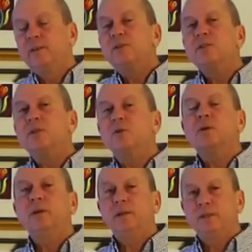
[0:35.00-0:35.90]

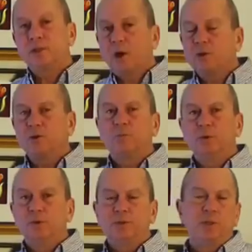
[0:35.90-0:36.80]
Silk is also
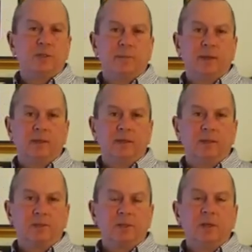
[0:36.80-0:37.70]
produced into bed
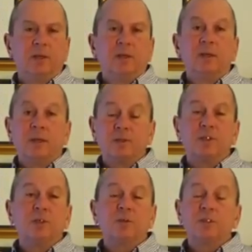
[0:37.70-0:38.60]
linens. Now
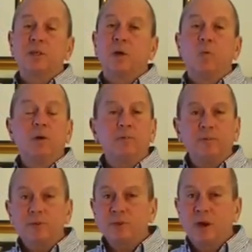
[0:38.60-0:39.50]
silk has got a
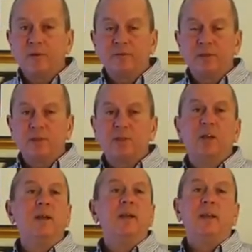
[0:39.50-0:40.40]
wonderful softness.
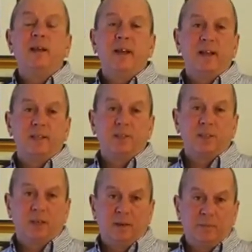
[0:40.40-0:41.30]
It has
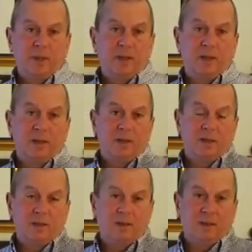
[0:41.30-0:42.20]
uh, uh,
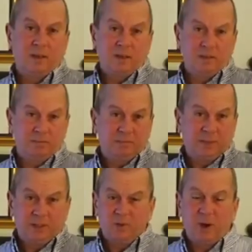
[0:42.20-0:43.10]
um,
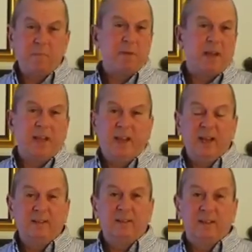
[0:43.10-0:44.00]
a drape and a
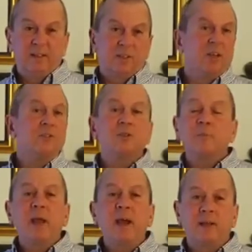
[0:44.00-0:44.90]
hand that is
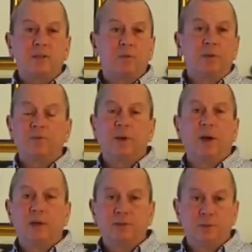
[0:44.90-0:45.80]
unsurpassed with
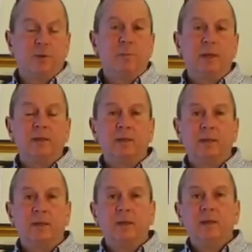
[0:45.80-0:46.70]
regard to a bed linen.